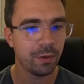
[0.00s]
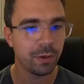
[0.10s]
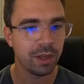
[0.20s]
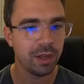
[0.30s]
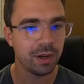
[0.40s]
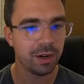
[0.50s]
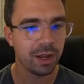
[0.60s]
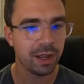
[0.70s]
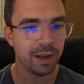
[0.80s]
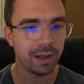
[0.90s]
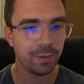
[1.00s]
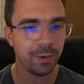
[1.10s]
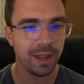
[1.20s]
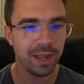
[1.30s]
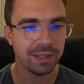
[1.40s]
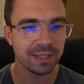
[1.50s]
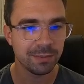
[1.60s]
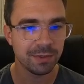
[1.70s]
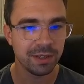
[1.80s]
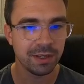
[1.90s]
go here and I create
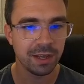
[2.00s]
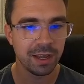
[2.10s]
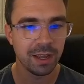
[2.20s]
something,